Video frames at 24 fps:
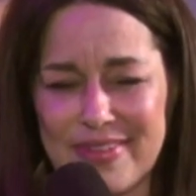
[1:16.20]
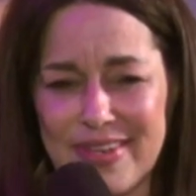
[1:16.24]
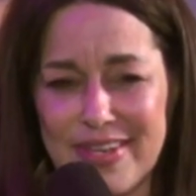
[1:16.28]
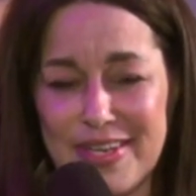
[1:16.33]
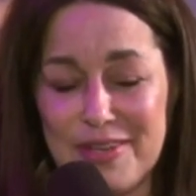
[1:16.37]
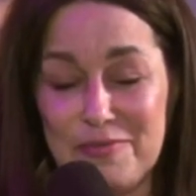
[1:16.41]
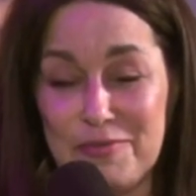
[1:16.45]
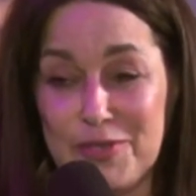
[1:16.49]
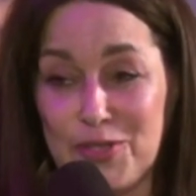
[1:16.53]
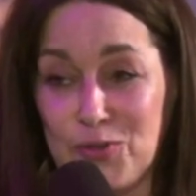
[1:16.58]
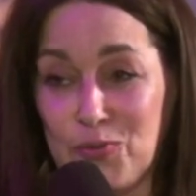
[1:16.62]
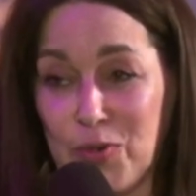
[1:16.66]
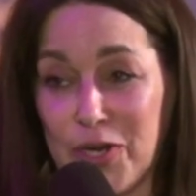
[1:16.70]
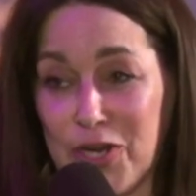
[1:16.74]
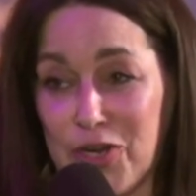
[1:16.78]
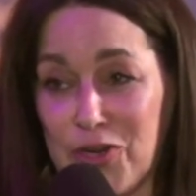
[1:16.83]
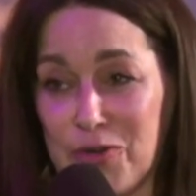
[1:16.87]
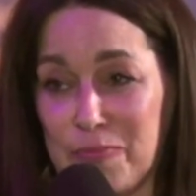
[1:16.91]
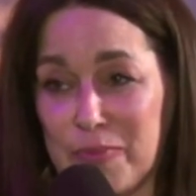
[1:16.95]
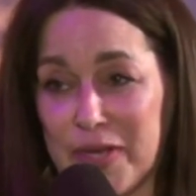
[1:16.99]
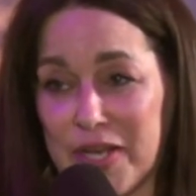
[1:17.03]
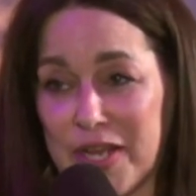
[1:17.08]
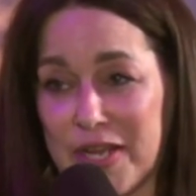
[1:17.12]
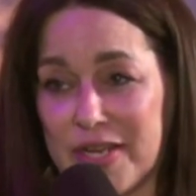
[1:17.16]
it was
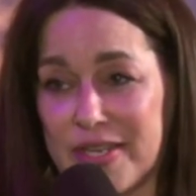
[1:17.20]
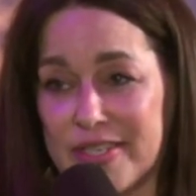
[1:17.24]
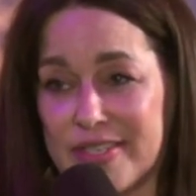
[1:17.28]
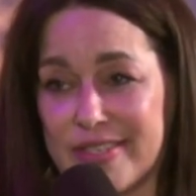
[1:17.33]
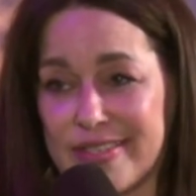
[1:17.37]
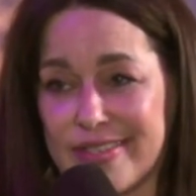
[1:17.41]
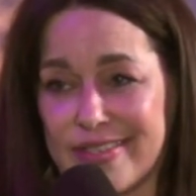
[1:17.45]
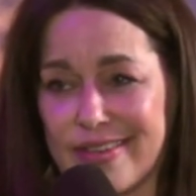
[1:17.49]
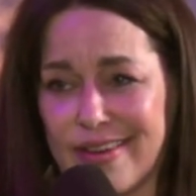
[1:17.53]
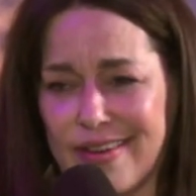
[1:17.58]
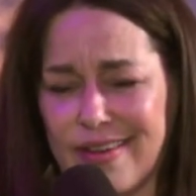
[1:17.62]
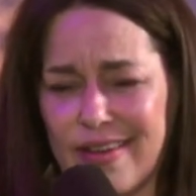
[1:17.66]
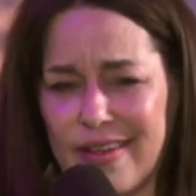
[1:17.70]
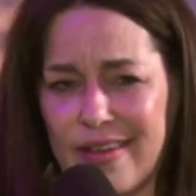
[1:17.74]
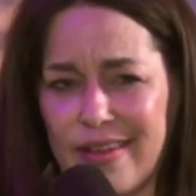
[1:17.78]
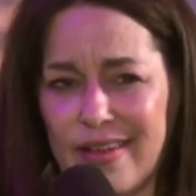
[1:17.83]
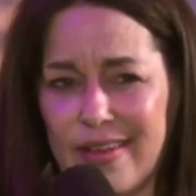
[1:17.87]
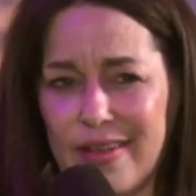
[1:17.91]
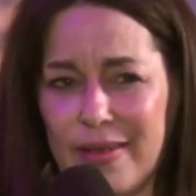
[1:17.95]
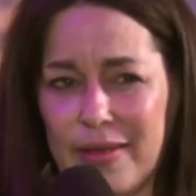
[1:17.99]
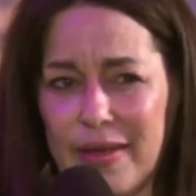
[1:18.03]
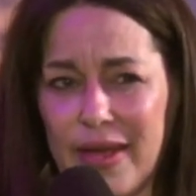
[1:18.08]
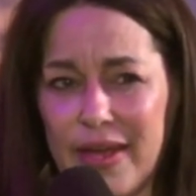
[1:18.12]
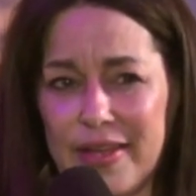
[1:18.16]
weird because
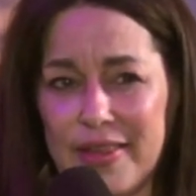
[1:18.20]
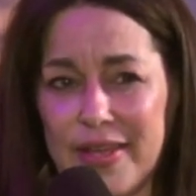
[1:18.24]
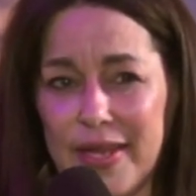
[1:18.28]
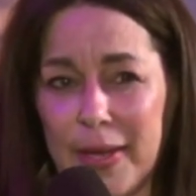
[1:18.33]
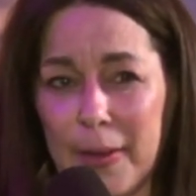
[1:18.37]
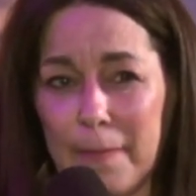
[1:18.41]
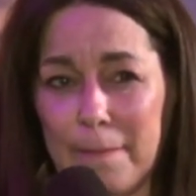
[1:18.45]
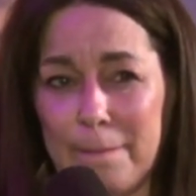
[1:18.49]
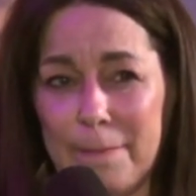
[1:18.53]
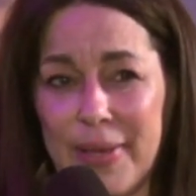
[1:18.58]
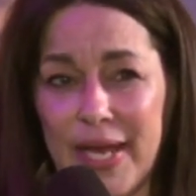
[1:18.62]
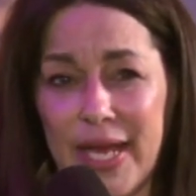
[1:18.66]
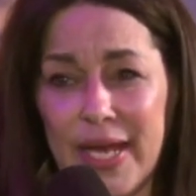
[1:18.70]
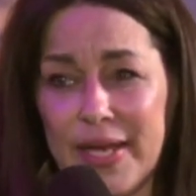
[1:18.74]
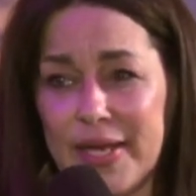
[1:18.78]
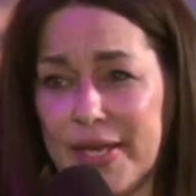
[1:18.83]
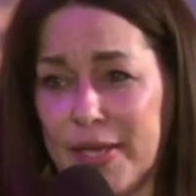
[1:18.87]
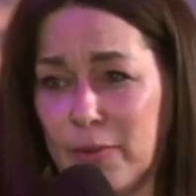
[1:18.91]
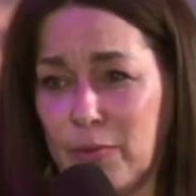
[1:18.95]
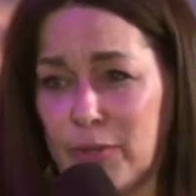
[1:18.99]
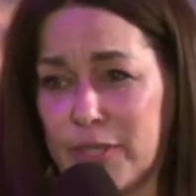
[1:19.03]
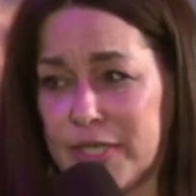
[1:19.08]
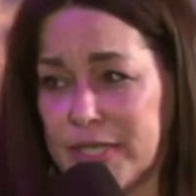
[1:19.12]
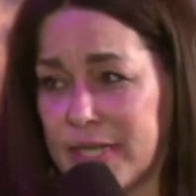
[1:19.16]
I think
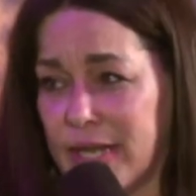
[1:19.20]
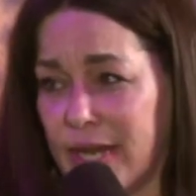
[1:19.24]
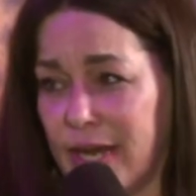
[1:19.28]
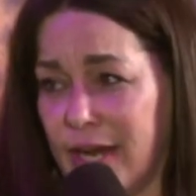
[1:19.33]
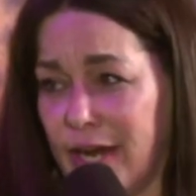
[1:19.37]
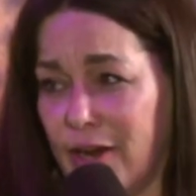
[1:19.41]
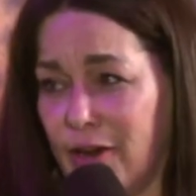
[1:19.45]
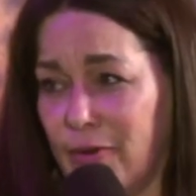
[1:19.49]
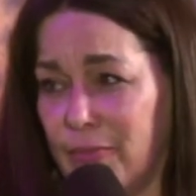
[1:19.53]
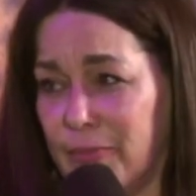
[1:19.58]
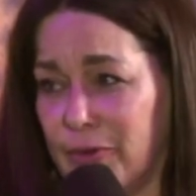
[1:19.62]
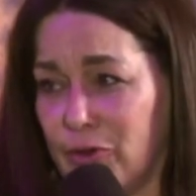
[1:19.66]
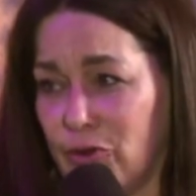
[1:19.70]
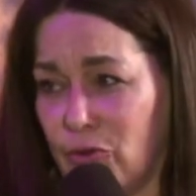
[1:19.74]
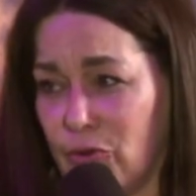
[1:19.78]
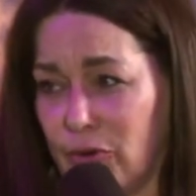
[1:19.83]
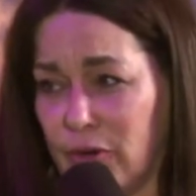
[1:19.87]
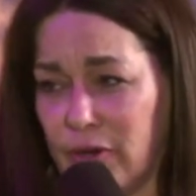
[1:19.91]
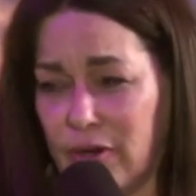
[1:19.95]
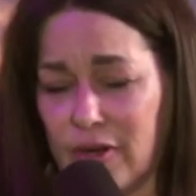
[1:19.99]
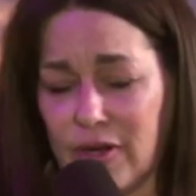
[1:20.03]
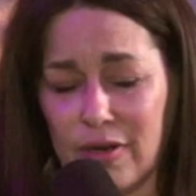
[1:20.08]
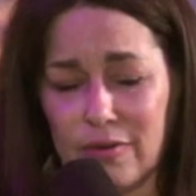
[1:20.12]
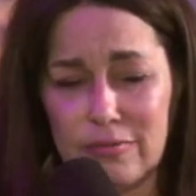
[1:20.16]
Peggy was there,
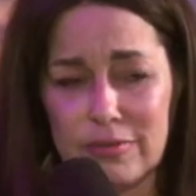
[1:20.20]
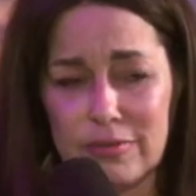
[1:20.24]
McCreary.